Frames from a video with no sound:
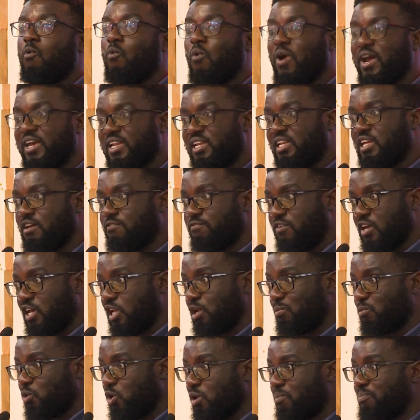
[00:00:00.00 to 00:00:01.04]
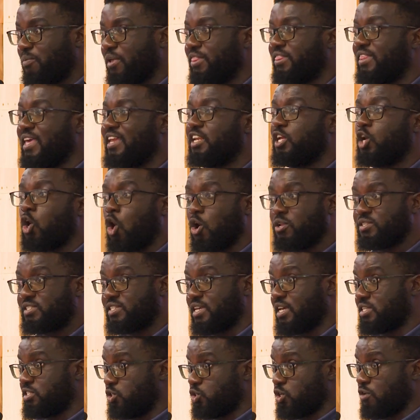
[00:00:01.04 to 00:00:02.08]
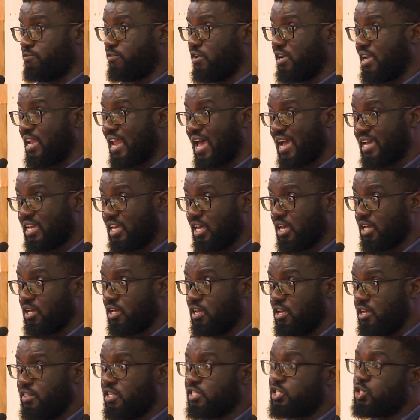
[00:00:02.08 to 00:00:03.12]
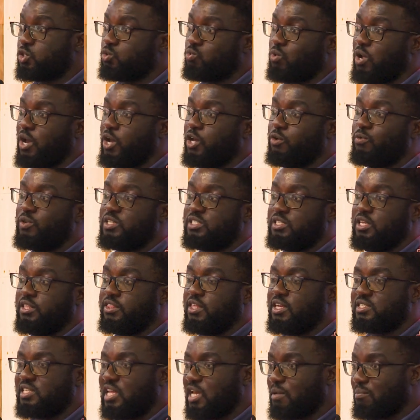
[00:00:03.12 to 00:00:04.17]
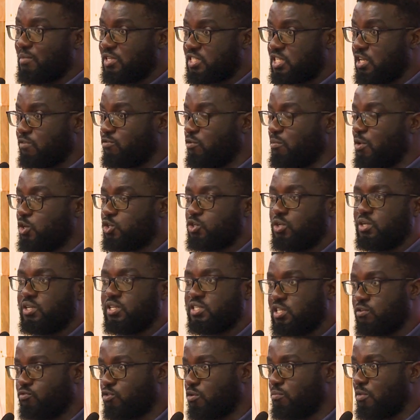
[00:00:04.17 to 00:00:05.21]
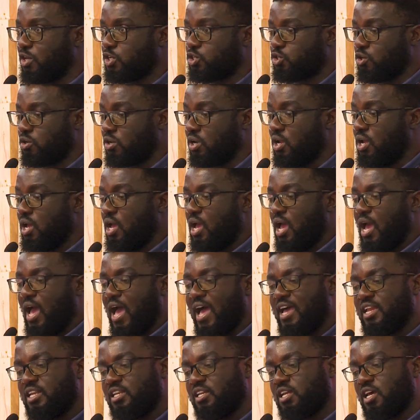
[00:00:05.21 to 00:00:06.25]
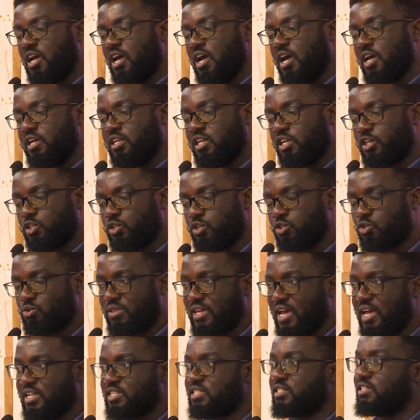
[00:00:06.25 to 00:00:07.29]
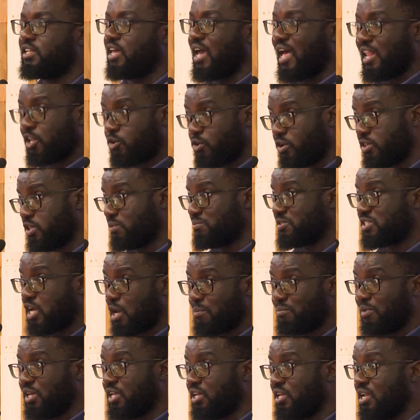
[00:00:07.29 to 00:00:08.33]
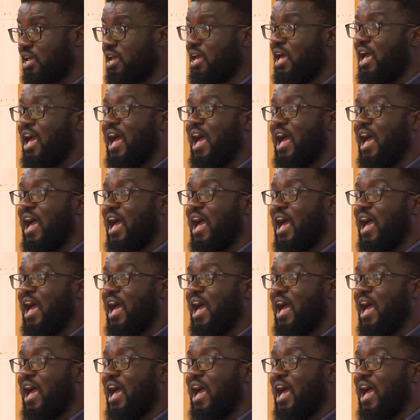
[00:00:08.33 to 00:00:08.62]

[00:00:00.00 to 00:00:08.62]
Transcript: widely available, but then context is often lacking. This is where we see things like misinformation, disinformation. And in addition to that, the algorithms come in